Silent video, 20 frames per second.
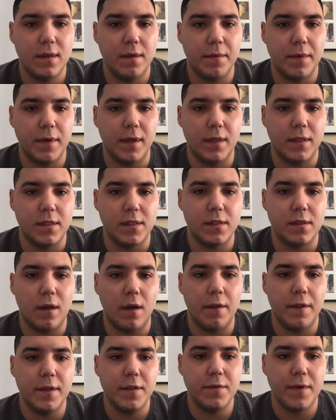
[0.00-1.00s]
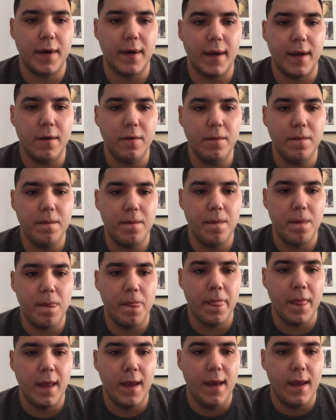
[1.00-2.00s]
We're going to install this right now.
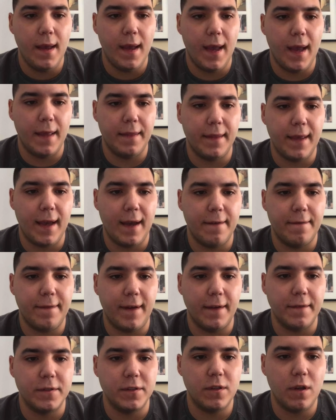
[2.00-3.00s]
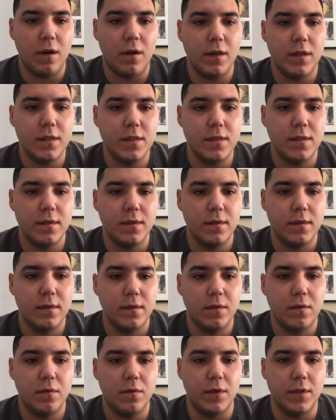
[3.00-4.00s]
And they have 5 stars,
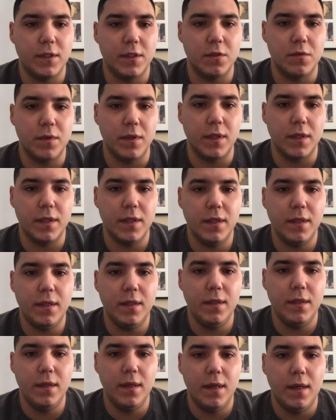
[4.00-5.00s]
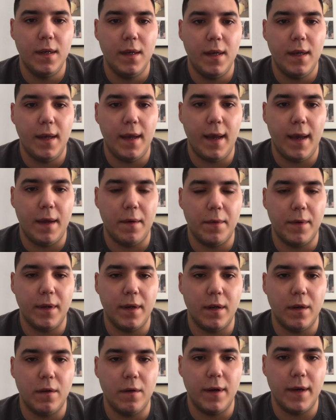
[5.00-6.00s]
which is really good. And we're going
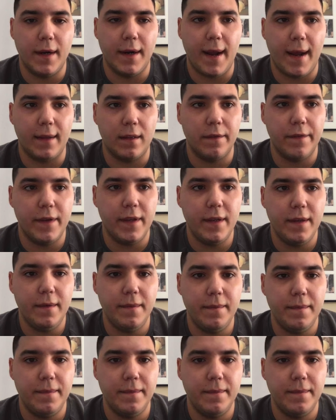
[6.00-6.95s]
to go ahead and activate it.